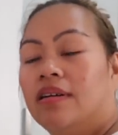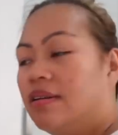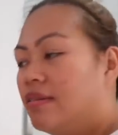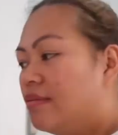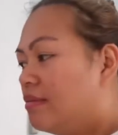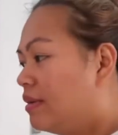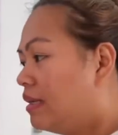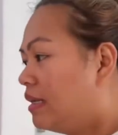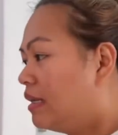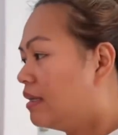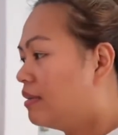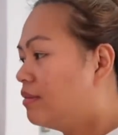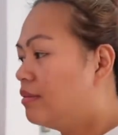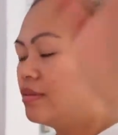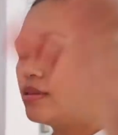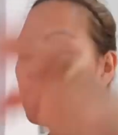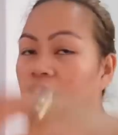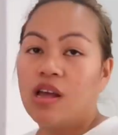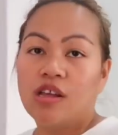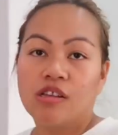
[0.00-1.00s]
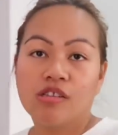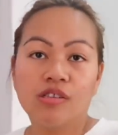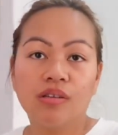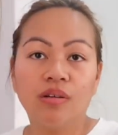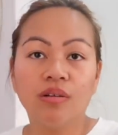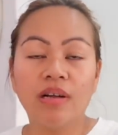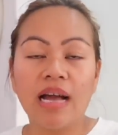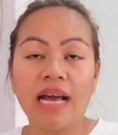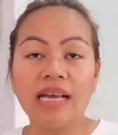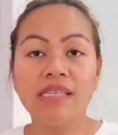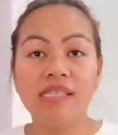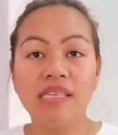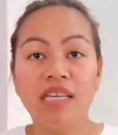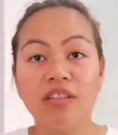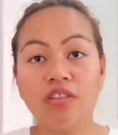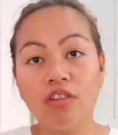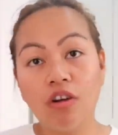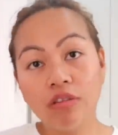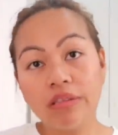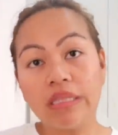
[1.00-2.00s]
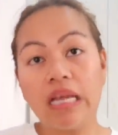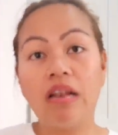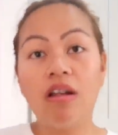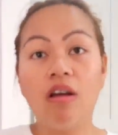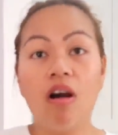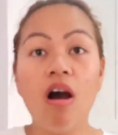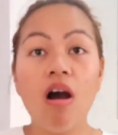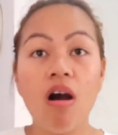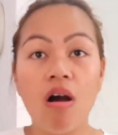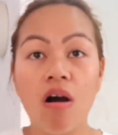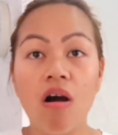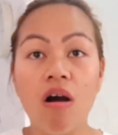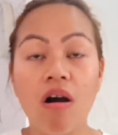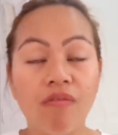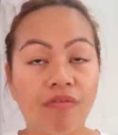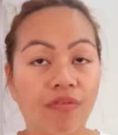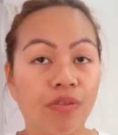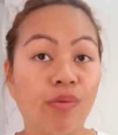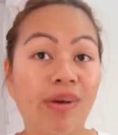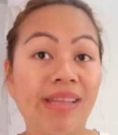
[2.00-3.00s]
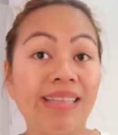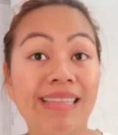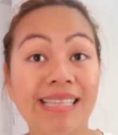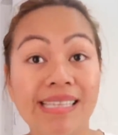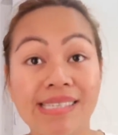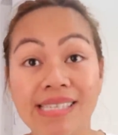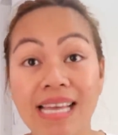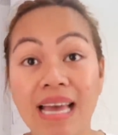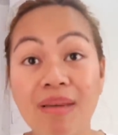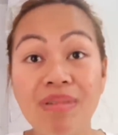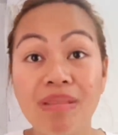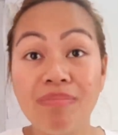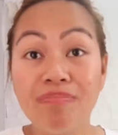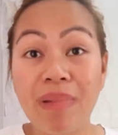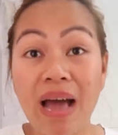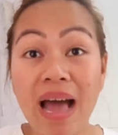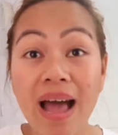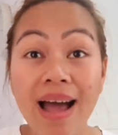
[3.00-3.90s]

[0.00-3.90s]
Really good. So, guys, in total of £27.